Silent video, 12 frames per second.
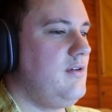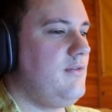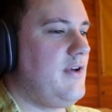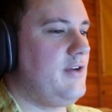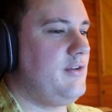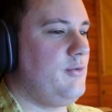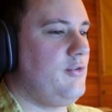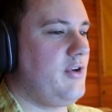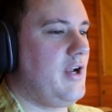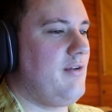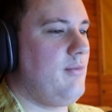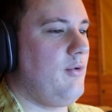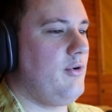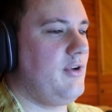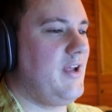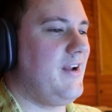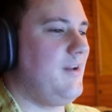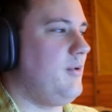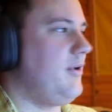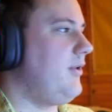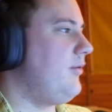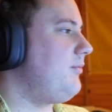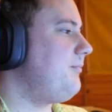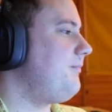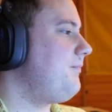Fire extinguishers are kind of important. Kind of need one of those.